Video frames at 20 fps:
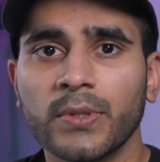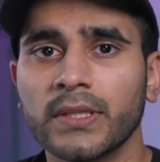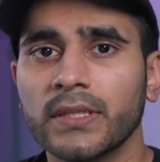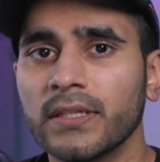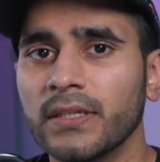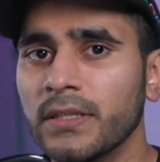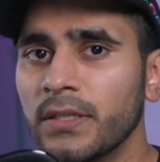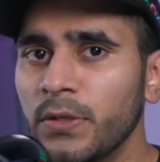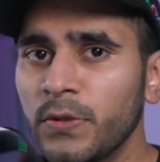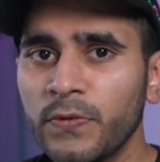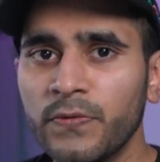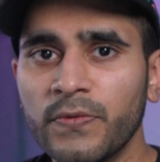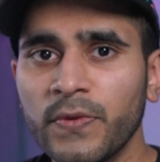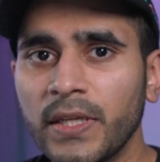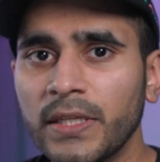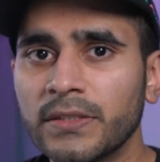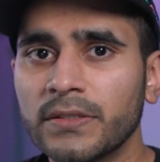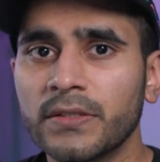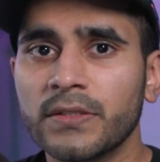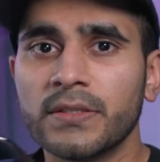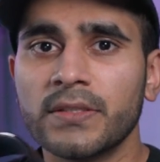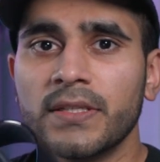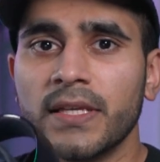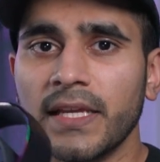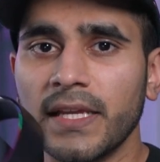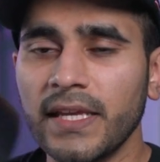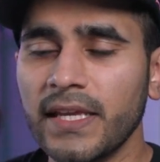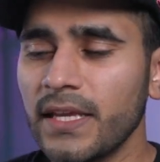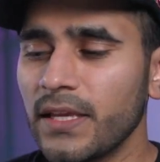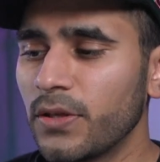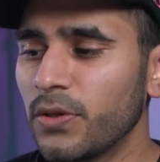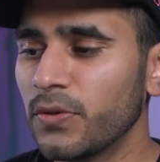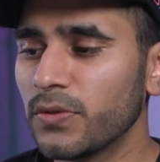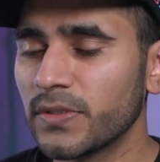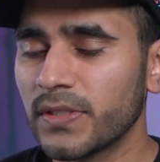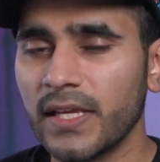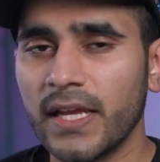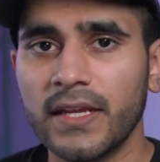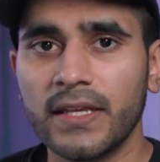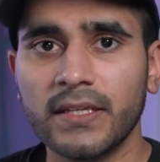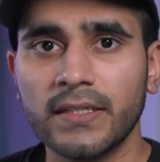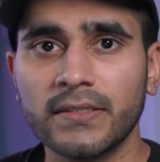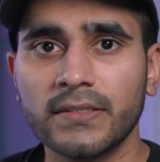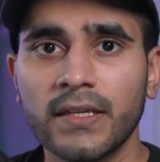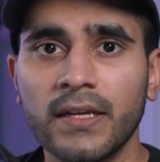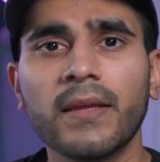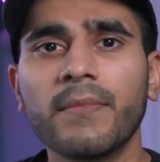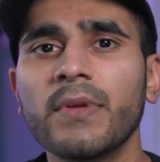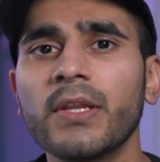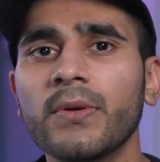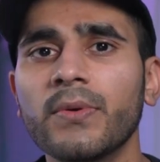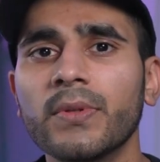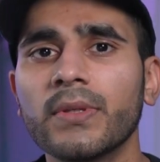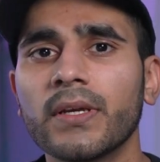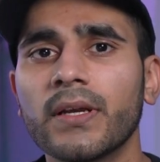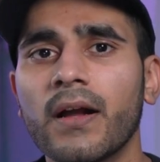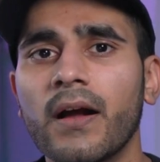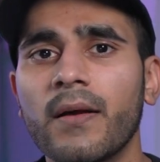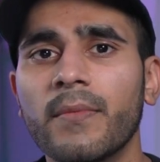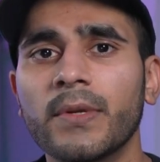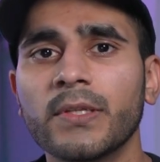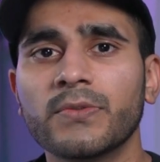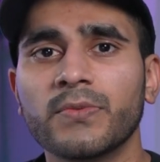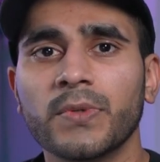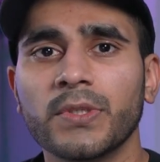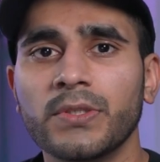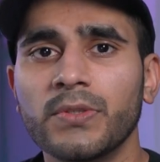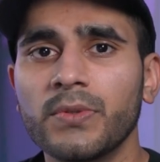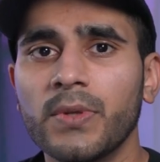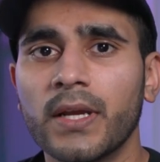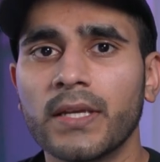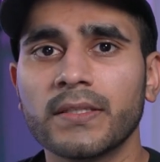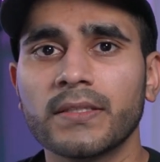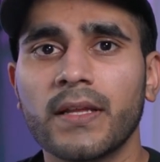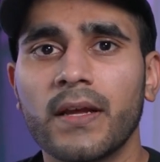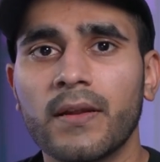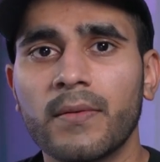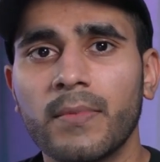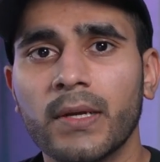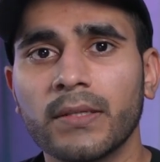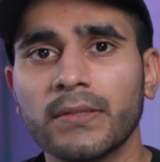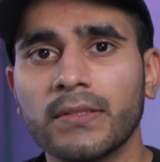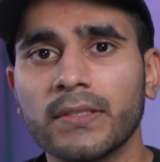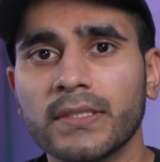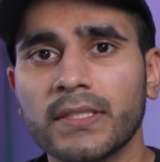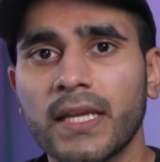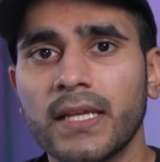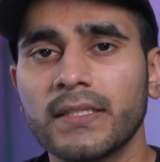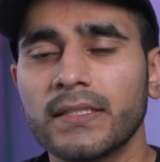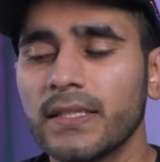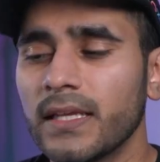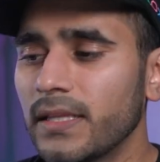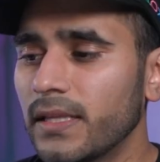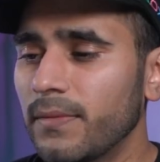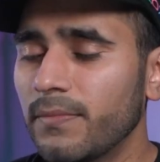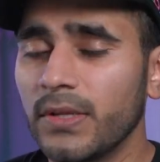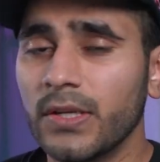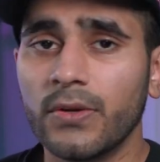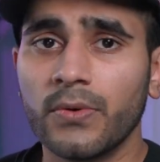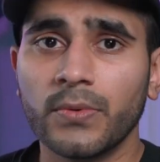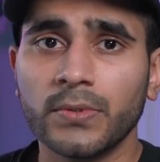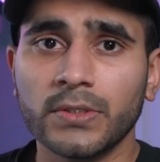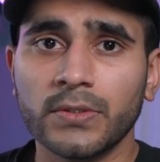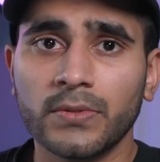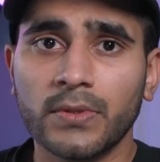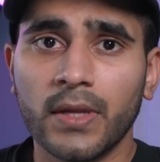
with the new features, the EQ settings. Let me know in the comments what you guys thought about this headset. Let me know what you